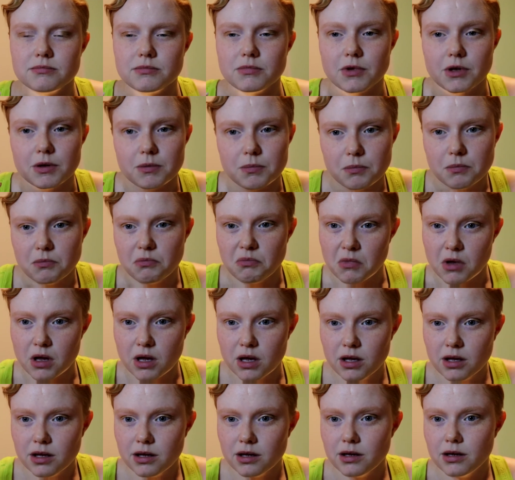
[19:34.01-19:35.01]
be
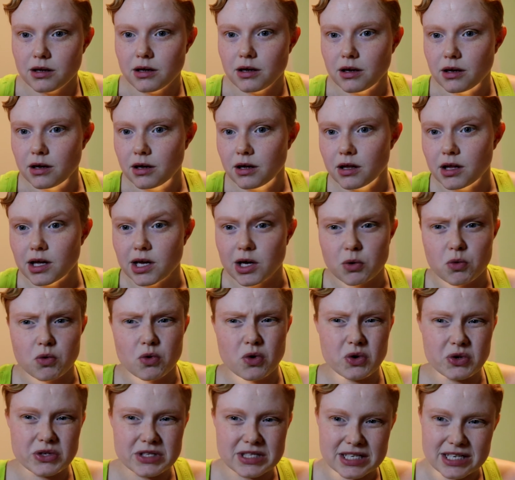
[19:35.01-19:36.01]
meh. Like, we'll
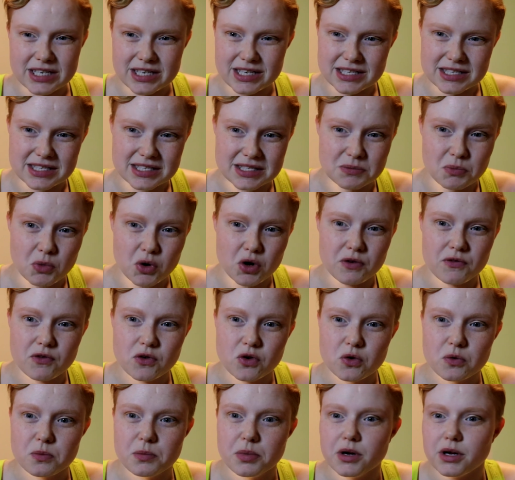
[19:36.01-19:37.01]
go see it because it's
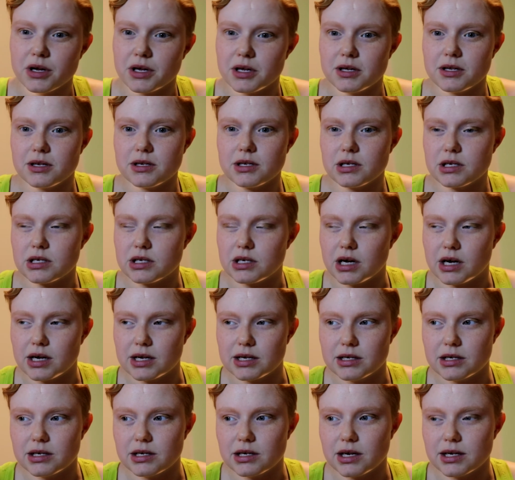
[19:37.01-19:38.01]
Marvel, but not
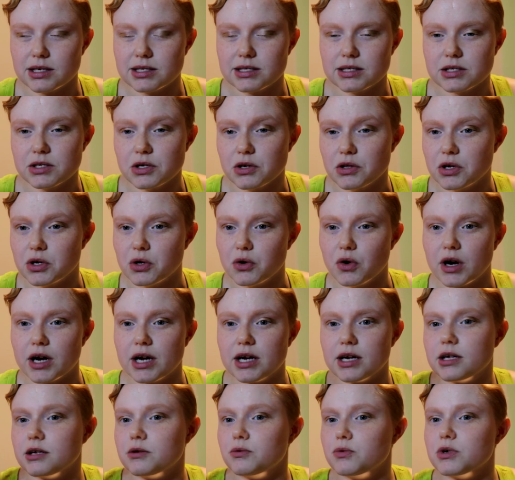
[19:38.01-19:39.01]
necessarily
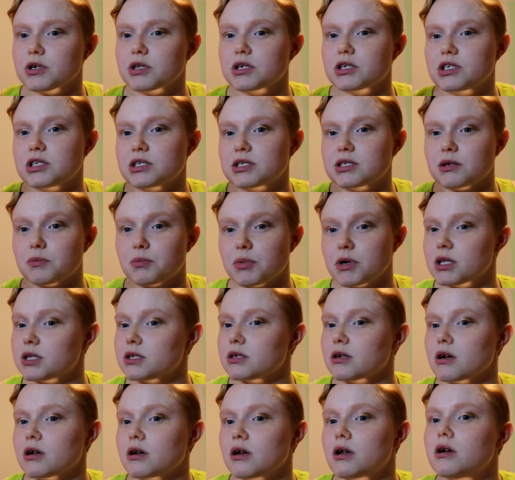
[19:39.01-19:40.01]
great. It really just depends
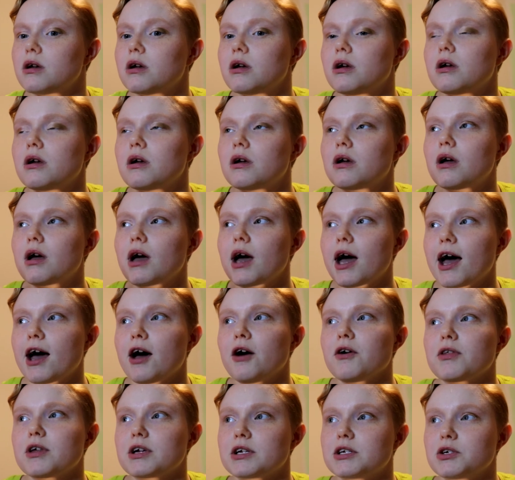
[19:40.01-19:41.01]
on
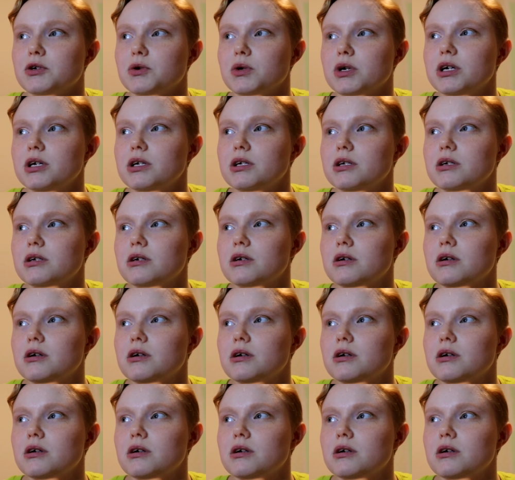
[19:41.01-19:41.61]
how they do it.